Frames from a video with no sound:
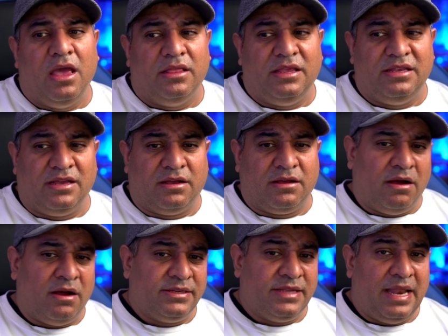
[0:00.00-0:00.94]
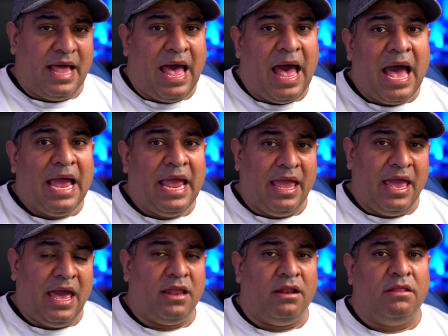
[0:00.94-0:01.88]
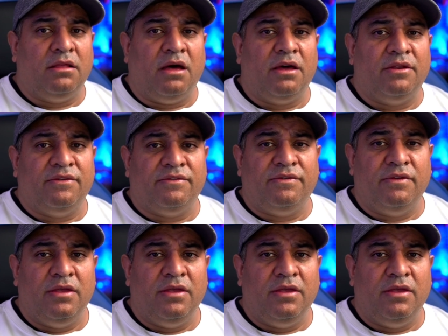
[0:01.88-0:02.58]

these are cars that I had a lot of